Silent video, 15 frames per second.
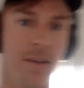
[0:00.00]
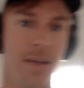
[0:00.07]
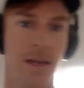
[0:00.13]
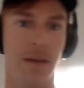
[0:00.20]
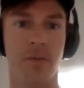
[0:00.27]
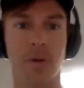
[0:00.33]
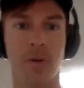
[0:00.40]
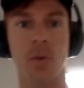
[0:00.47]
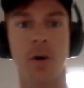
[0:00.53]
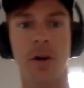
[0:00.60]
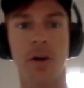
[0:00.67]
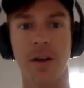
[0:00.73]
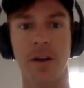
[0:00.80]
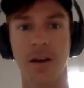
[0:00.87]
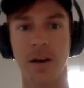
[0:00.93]
Hey
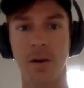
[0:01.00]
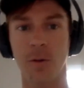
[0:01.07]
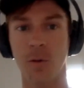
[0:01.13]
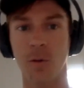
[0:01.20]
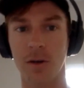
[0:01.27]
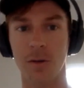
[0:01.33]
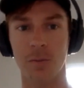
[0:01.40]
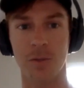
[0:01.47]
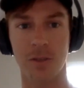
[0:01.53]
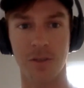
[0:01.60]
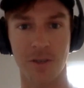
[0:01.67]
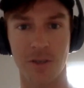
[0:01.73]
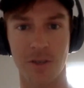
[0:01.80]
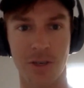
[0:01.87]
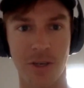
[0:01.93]
everyone, uh, welcome to
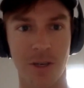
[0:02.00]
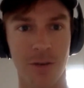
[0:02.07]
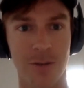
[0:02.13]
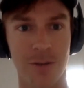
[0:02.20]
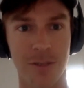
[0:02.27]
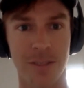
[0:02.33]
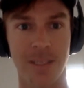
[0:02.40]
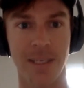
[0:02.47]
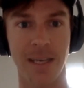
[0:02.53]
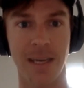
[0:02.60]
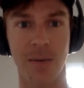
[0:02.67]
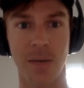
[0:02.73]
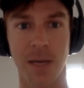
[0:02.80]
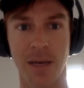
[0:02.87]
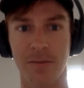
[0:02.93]
the show. Today
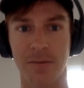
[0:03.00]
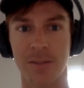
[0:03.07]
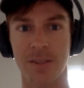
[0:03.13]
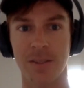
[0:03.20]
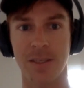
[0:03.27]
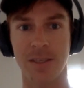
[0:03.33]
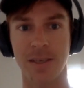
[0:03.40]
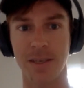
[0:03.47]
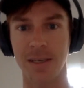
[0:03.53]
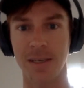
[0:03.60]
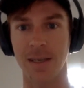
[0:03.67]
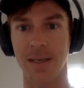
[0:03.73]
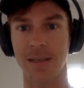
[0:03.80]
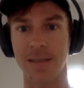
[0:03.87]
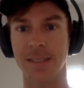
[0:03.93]
we have
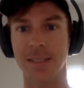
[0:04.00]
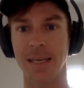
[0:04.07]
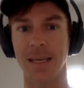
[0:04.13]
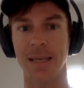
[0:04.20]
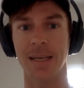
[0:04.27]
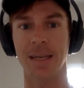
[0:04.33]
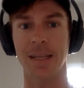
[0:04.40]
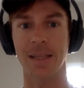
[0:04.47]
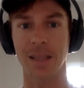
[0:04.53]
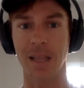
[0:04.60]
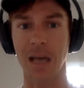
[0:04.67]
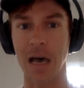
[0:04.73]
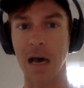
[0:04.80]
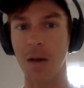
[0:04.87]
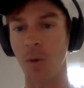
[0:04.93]
Cyndy and Dan
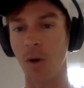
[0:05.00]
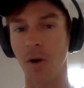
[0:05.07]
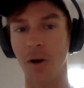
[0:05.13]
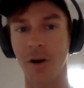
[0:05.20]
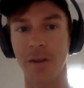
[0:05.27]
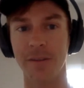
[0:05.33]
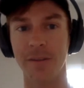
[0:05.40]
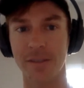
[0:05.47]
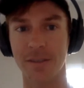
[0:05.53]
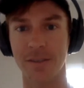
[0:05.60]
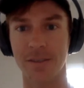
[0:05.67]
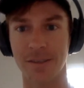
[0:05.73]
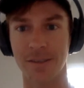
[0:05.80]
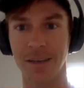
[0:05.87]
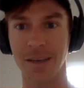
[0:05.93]
Lobb on. This
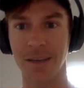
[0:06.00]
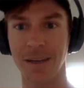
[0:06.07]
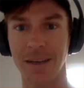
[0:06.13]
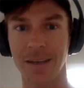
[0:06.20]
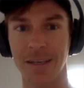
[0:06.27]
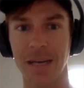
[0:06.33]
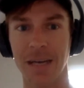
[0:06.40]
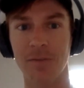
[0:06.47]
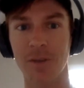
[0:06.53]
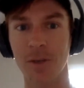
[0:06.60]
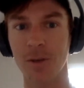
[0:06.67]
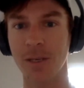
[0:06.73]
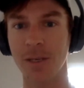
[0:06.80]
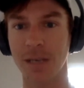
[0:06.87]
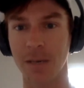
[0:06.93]
is kind of a
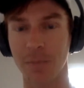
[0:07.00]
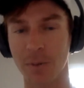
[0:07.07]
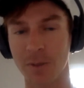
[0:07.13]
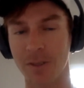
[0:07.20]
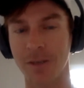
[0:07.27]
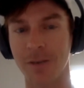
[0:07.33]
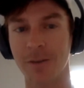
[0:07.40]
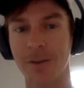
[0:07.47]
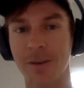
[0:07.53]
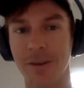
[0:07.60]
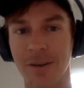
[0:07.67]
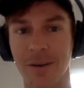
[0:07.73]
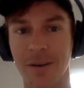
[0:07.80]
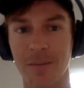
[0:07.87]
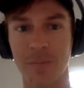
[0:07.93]
unique episode.
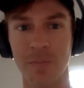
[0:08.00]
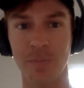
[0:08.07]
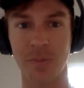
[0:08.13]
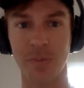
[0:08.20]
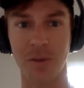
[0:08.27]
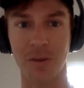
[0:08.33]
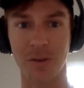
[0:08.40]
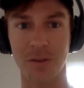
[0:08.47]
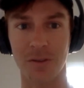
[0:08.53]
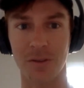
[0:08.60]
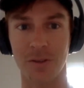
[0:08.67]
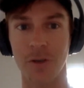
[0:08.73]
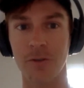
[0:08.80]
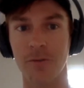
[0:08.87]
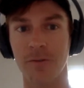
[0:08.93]
Um,
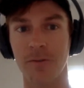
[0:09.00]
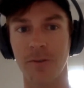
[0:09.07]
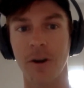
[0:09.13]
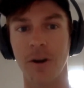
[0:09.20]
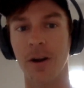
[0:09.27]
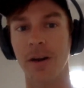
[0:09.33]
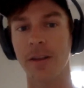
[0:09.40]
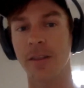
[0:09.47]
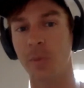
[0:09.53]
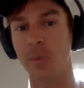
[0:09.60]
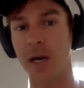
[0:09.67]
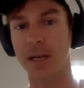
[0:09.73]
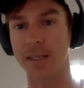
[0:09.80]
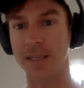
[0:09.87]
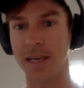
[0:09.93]
so far in the
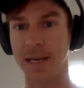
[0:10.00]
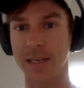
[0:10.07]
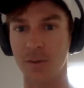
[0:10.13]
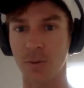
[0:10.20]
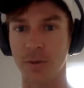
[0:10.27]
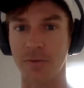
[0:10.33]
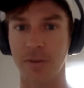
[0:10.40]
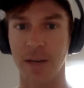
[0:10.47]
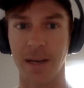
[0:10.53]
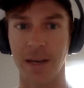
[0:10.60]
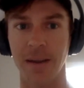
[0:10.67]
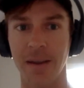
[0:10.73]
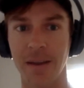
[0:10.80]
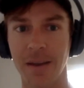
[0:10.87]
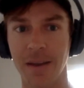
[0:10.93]
podcast, we've had